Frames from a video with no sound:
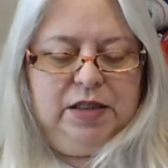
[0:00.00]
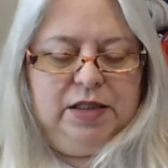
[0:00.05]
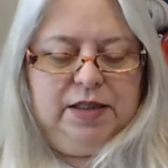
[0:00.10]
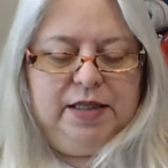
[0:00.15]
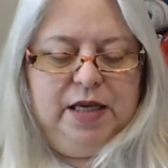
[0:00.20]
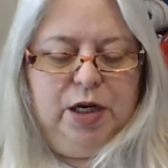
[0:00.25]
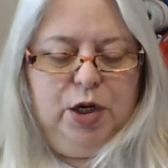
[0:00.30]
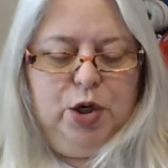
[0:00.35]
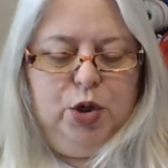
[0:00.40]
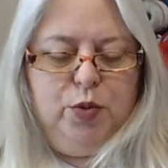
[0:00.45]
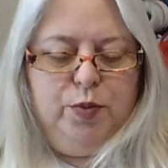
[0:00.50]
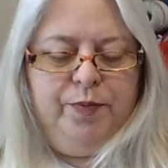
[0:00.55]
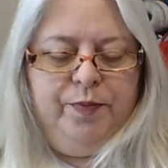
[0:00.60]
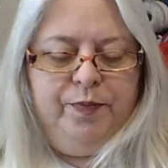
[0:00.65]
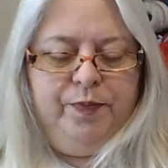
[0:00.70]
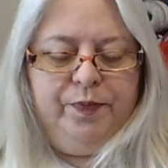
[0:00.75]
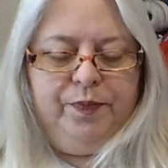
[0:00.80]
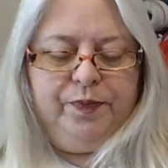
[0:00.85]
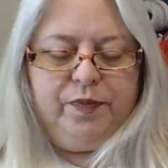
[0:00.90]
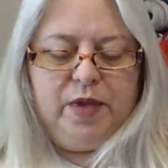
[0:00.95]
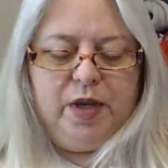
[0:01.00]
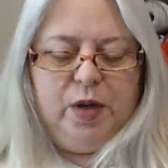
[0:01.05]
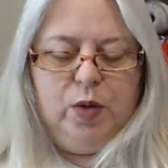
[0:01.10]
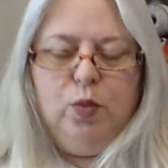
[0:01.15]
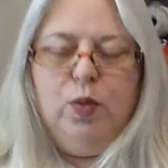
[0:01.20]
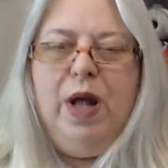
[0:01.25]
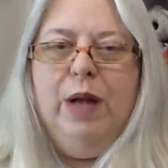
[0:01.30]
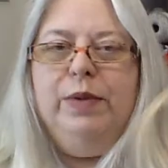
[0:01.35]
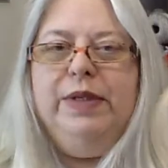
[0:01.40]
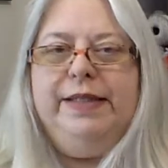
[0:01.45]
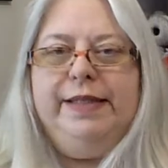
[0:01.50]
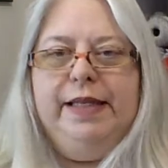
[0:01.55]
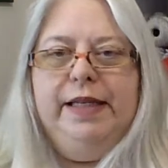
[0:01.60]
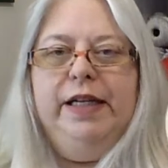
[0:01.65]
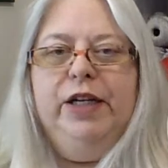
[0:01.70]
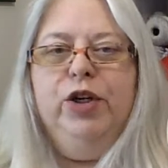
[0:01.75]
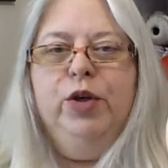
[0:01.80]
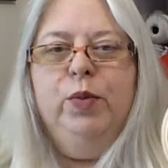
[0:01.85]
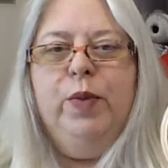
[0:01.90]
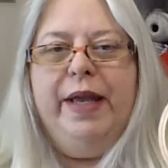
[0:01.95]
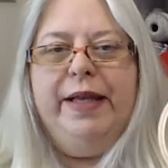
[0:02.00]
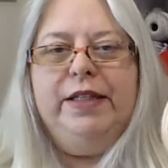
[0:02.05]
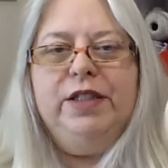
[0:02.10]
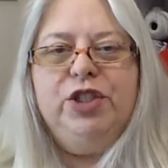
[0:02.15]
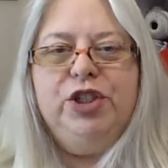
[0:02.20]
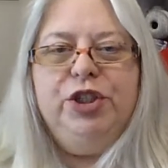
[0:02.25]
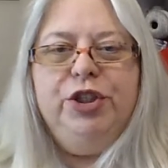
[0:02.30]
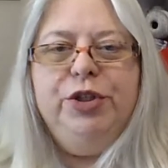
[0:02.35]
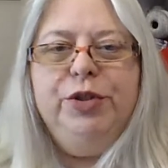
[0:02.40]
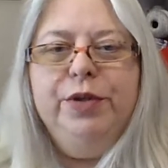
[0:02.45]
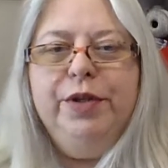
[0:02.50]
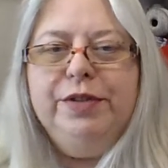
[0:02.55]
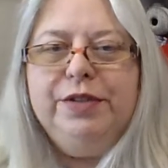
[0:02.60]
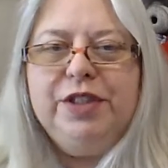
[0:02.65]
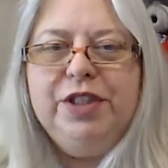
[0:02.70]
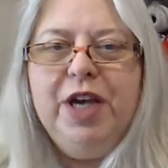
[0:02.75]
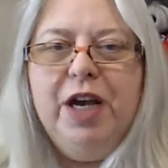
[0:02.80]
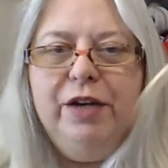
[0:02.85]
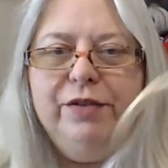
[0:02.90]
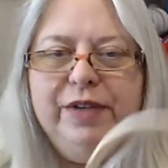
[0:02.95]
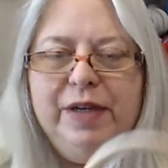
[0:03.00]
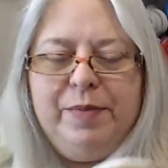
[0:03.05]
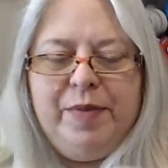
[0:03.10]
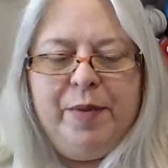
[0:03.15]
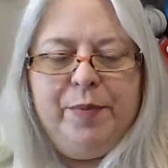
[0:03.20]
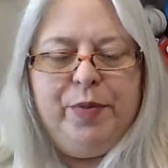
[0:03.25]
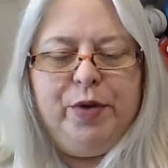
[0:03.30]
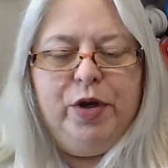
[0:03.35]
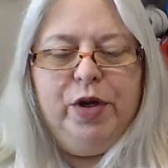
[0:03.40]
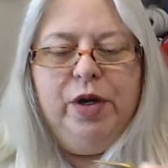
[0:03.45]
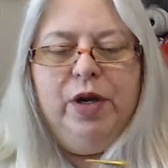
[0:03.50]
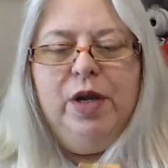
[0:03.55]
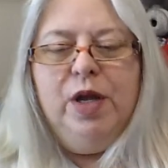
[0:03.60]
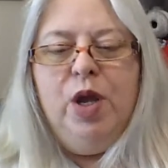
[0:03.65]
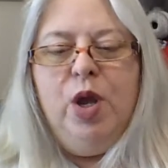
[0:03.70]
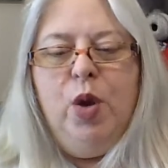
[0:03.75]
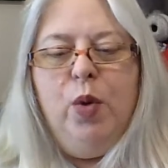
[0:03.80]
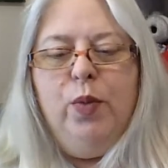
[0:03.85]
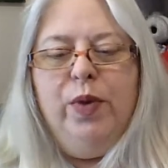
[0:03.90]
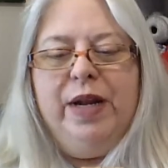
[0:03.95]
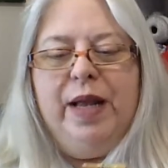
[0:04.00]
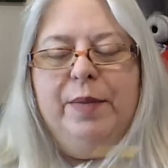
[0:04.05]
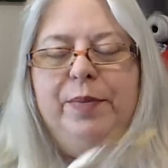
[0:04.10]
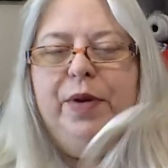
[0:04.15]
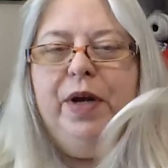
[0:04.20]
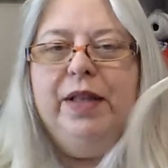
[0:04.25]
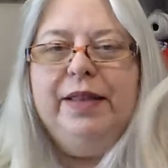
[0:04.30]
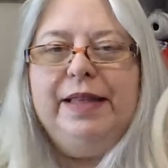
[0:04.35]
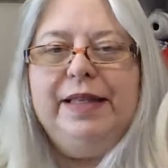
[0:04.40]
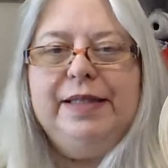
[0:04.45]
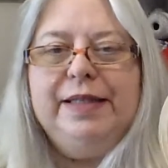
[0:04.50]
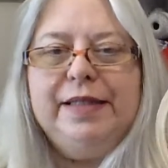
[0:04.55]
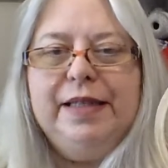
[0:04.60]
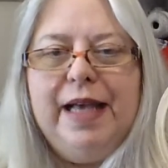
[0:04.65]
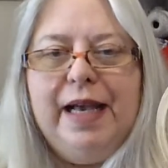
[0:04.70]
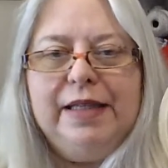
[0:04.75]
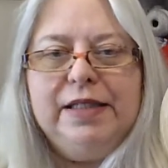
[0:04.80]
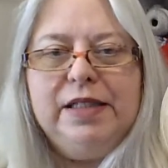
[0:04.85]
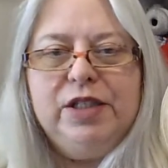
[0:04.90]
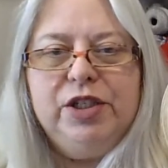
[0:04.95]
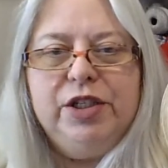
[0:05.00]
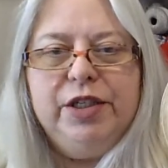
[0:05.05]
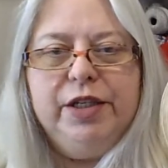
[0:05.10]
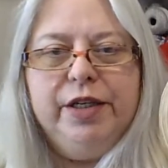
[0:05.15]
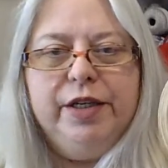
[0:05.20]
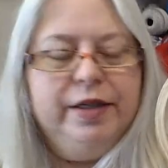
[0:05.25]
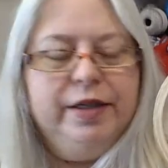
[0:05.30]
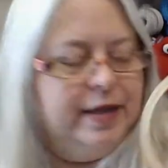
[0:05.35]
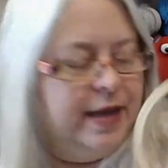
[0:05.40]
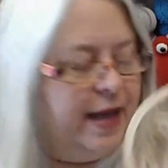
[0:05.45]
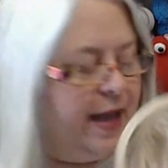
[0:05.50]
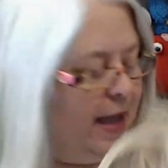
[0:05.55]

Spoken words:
So while we sit here and wait, do y'all remember when I bought these last year?